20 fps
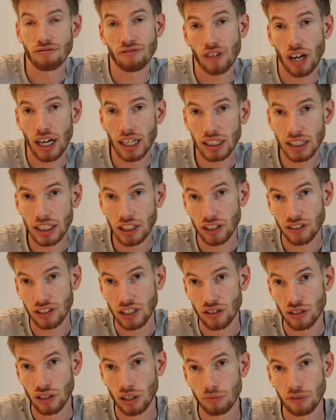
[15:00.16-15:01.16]
finally, just
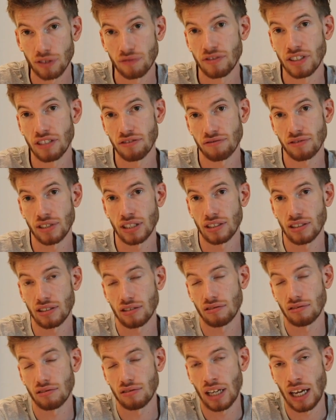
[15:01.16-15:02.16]
in terms of different
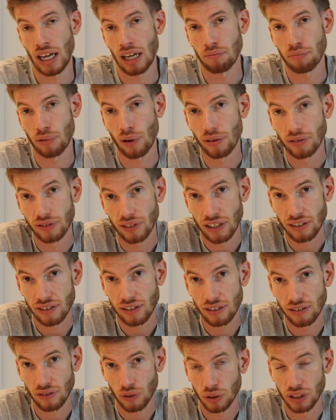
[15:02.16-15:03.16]

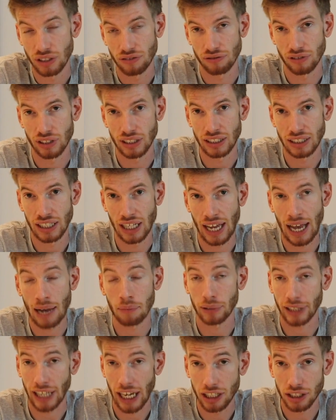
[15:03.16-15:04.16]
processes or different
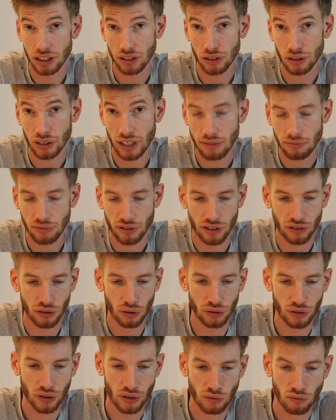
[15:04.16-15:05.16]
application streams, there's
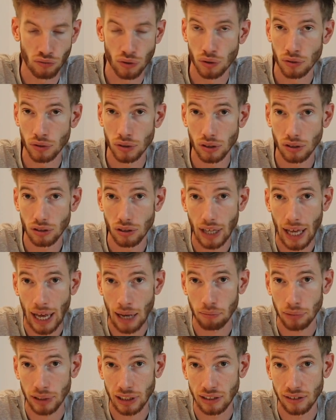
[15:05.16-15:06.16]
also the rural
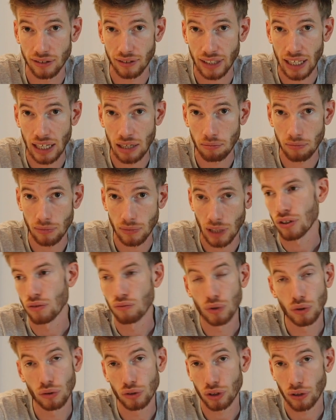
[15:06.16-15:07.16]
applicant scheme. So the
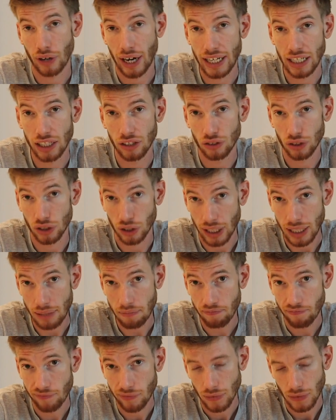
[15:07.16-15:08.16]
rural training
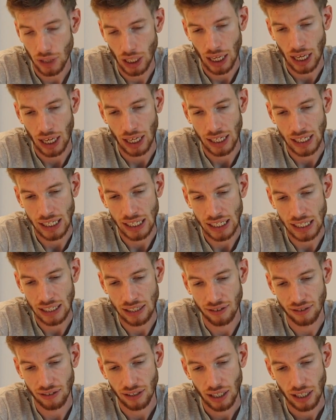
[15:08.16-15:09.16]
stream
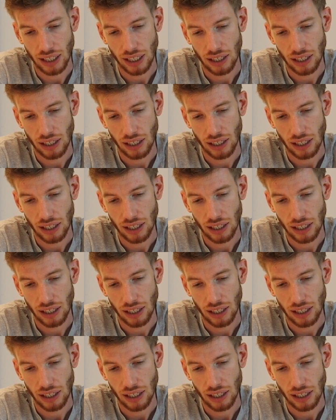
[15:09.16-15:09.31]
is